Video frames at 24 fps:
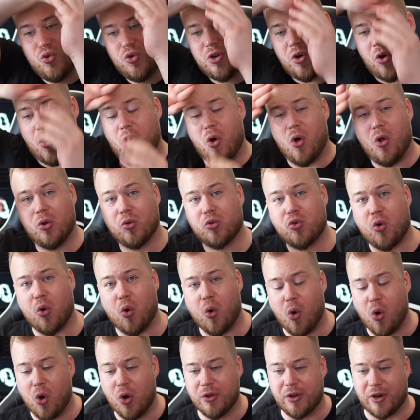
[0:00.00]
the whole
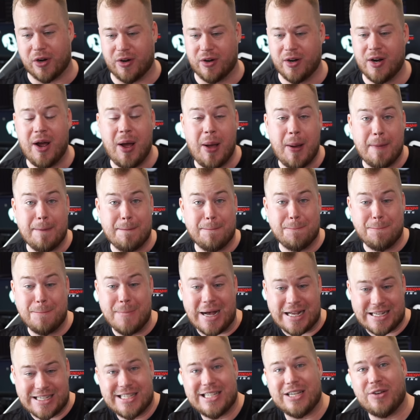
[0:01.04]
corner,
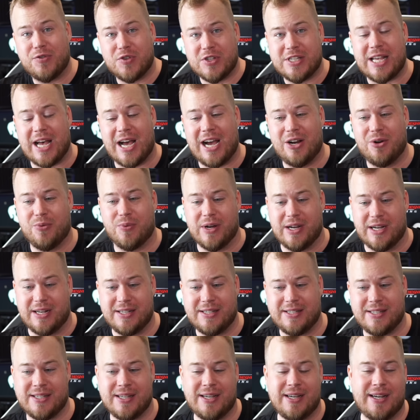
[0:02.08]
massive
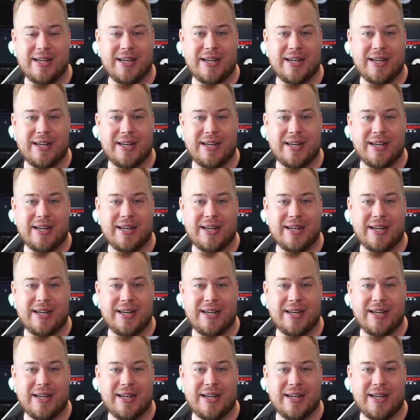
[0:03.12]
sideways,